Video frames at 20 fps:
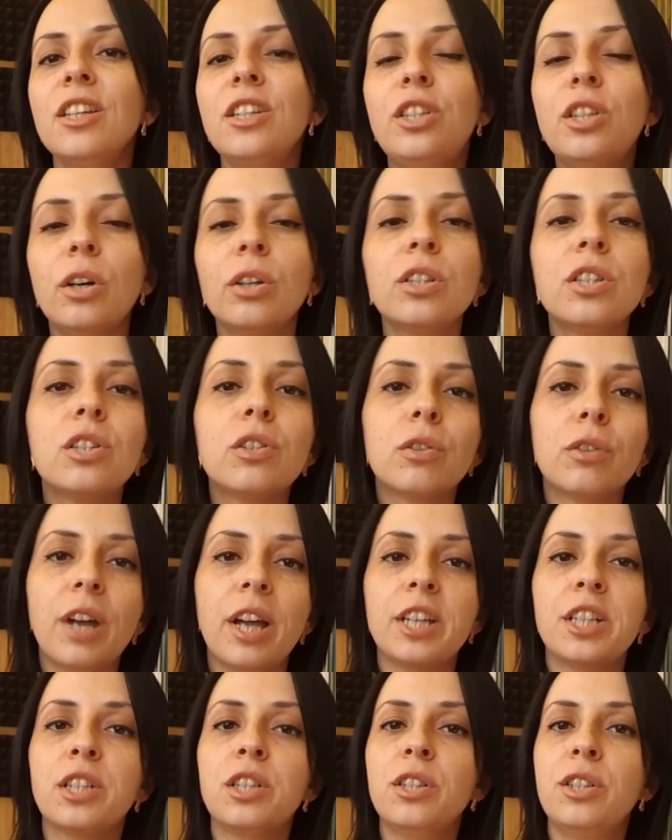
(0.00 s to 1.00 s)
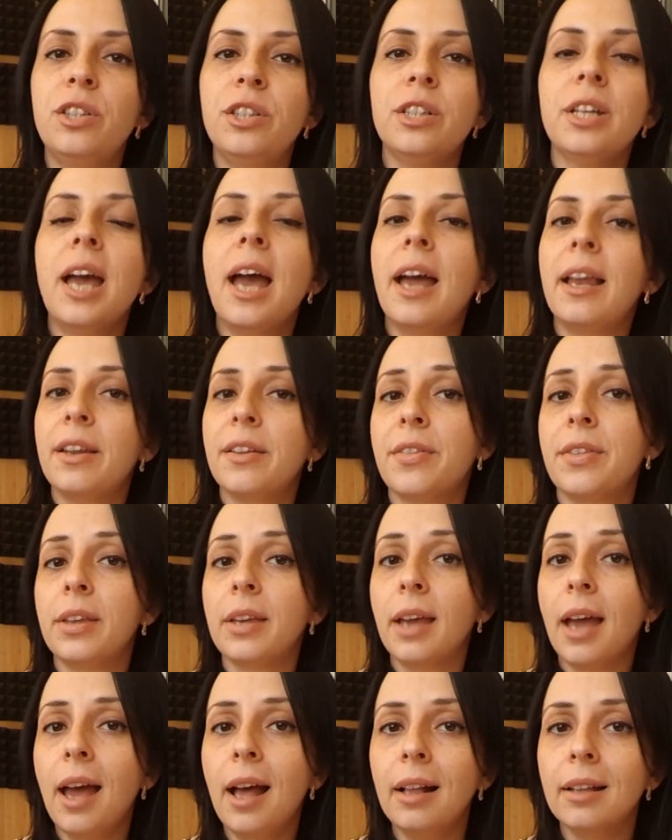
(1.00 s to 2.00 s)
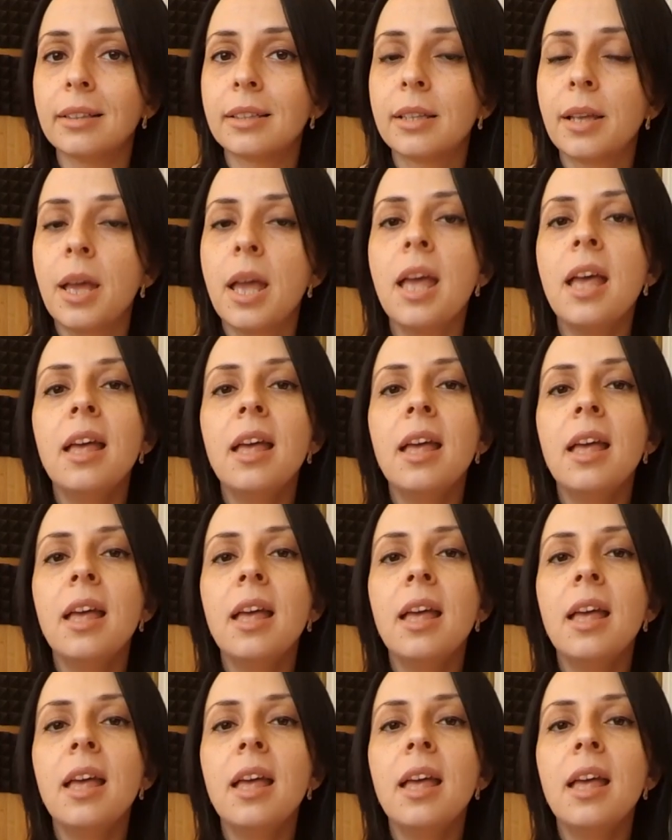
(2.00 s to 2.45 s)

don't rush to do anything else.